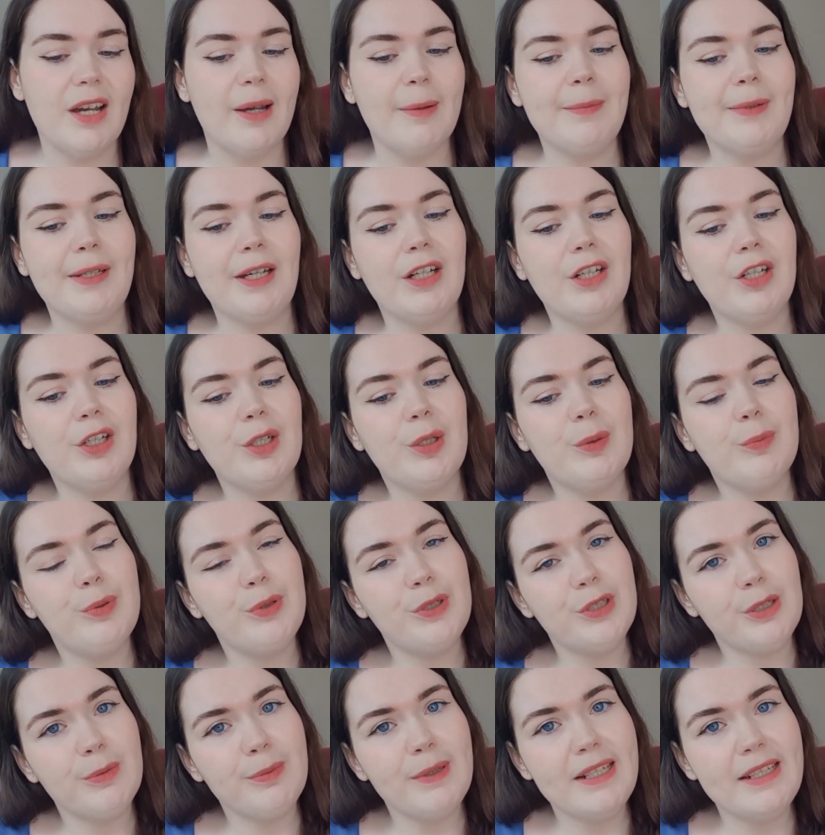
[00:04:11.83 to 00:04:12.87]
I'm not gonna
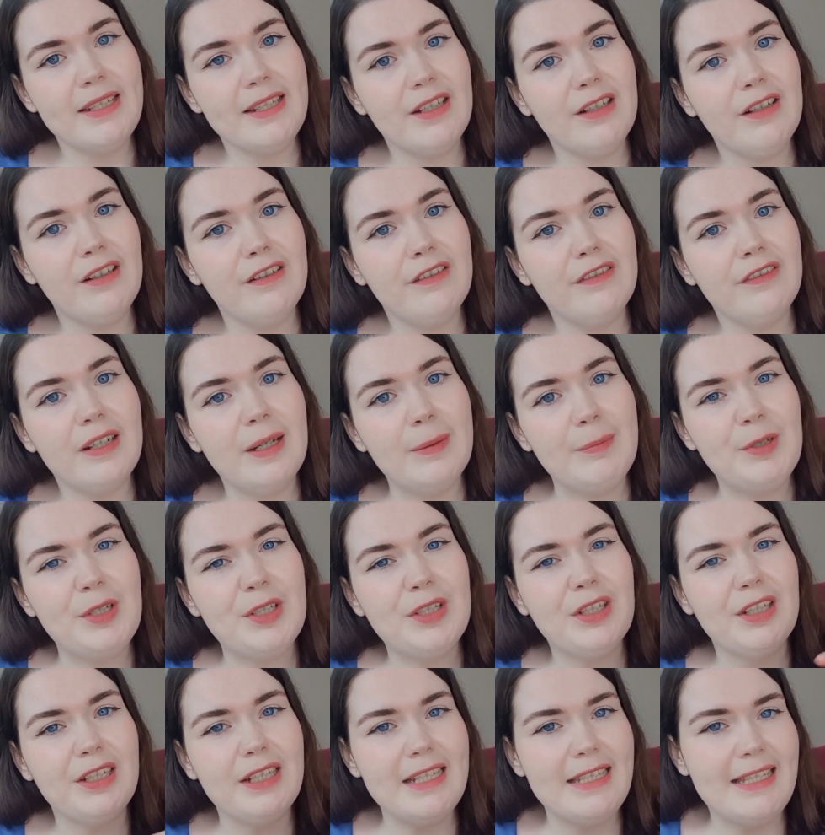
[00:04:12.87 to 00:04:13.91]
push myself. I'm
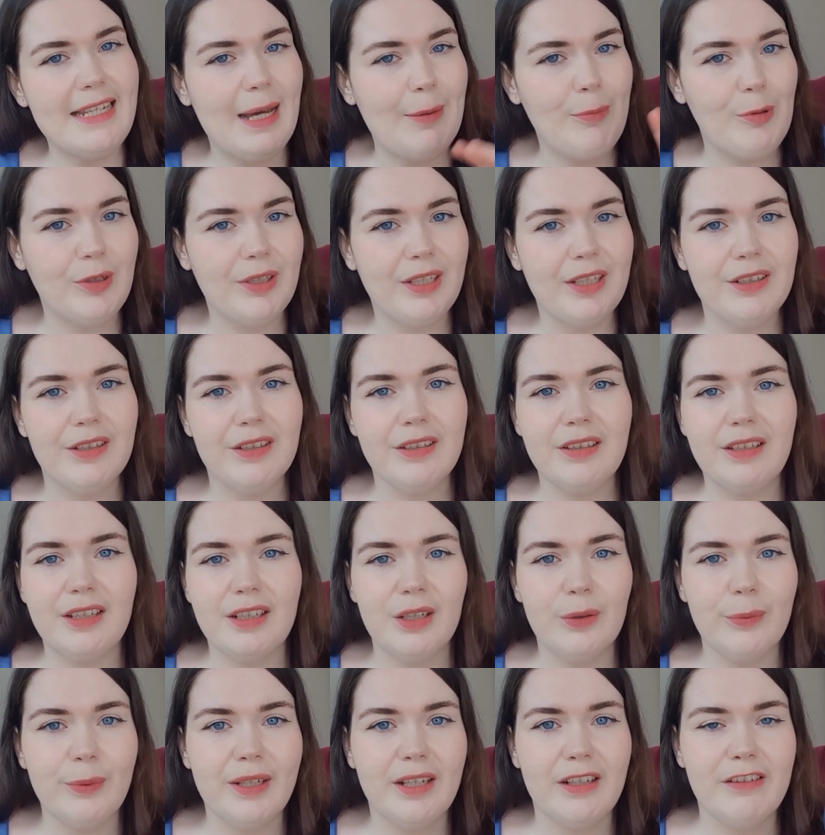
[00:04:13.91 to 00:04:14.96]
just gonna dabble here and
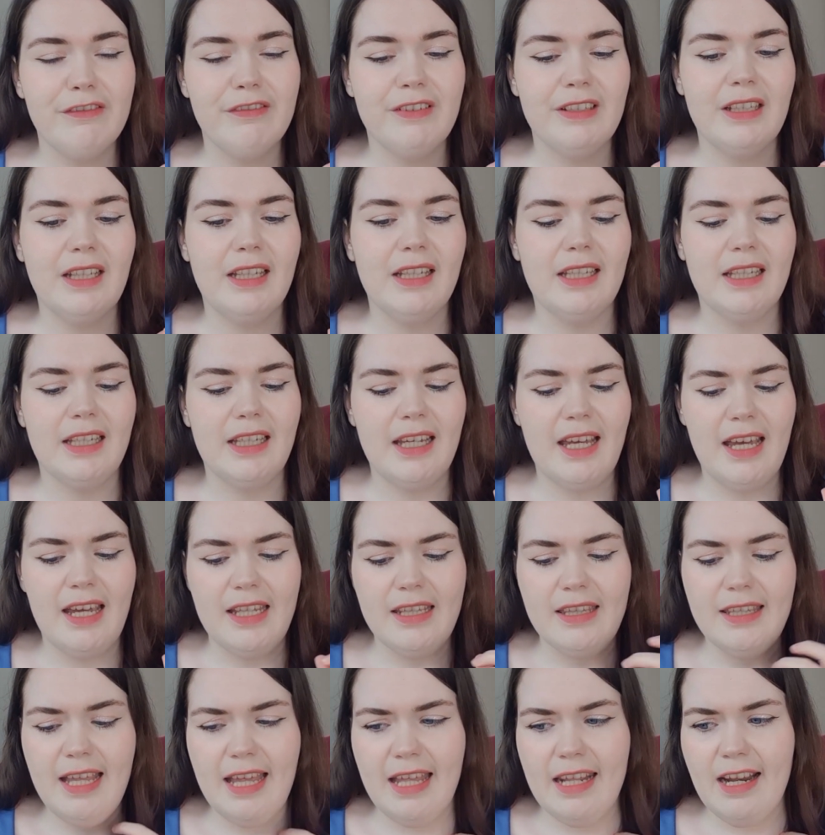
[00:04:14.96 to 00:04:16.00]
there when I feel like it.
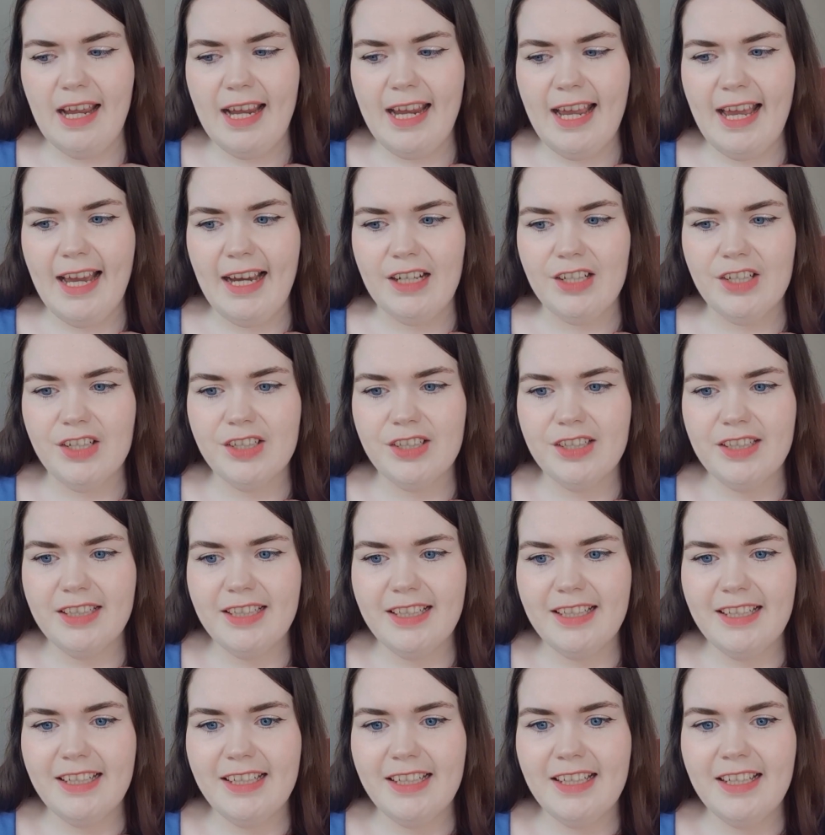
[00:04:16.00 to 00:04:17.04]
And then I
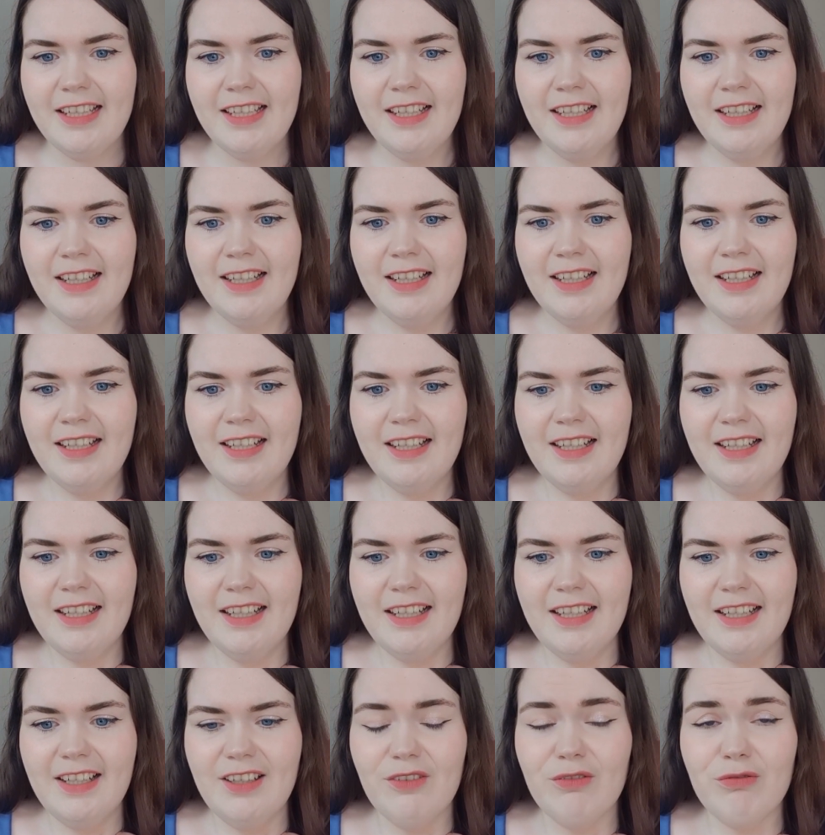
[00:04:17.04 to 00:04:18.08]
actually
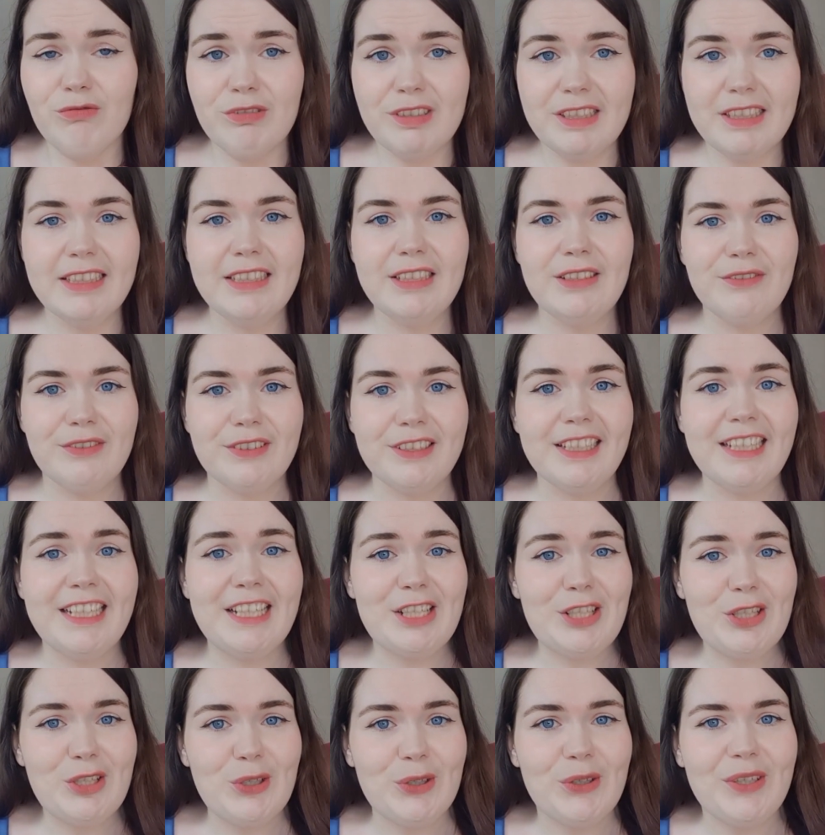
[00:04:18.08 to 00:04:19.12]
really
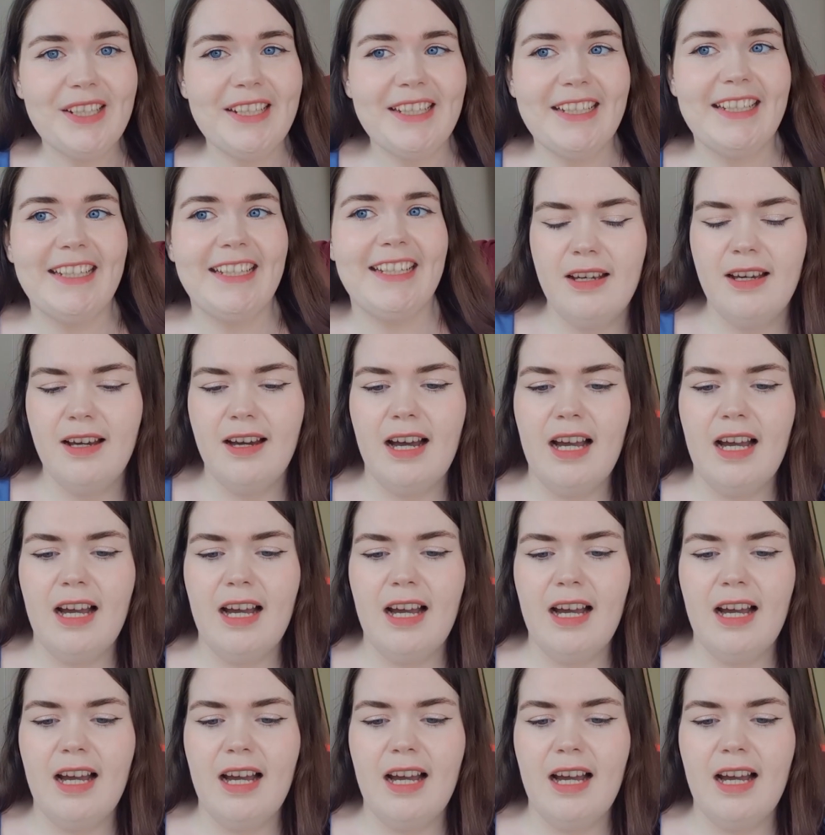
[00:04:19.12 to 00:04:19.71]
enjoyed it.